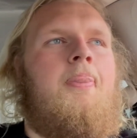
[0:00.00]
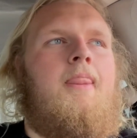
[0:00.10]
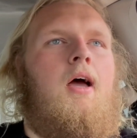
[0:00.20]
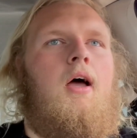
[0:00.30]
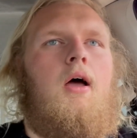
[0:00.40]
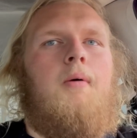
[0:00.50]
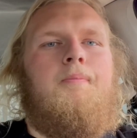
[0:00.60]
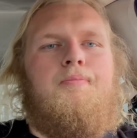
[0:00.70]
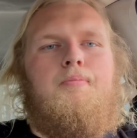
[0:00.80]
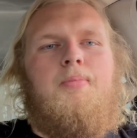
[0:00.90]

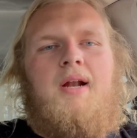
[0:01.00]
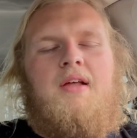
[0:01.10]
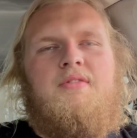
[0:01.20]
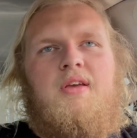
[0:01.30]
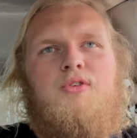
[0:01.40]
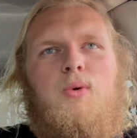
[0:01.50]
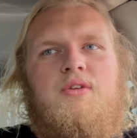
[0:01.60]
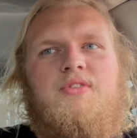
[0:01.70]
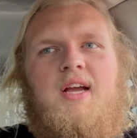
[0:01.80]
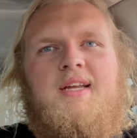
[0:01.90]
But I'd say if you want
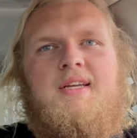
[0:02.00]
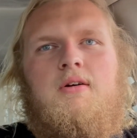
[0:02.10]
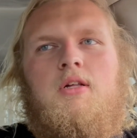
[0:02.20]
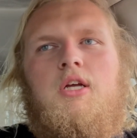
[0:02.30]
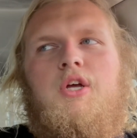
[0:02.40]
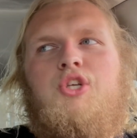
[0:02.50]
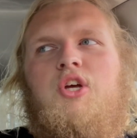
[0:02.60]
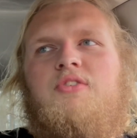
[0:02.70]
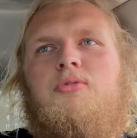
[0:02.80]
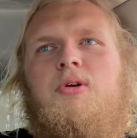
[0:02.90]
to snag a deal,
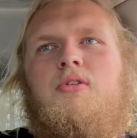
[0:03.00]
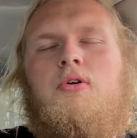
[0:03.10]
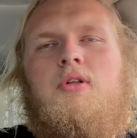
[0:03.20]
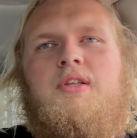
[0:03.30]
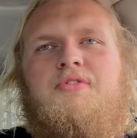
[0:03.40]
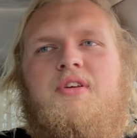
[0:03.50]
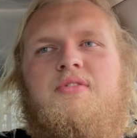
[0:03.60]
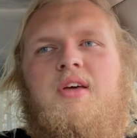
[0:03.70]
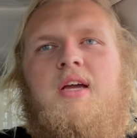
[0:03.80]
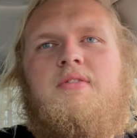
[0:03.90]
check some of your local listing
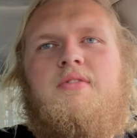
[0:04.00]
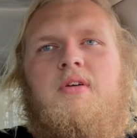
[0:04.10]
sites.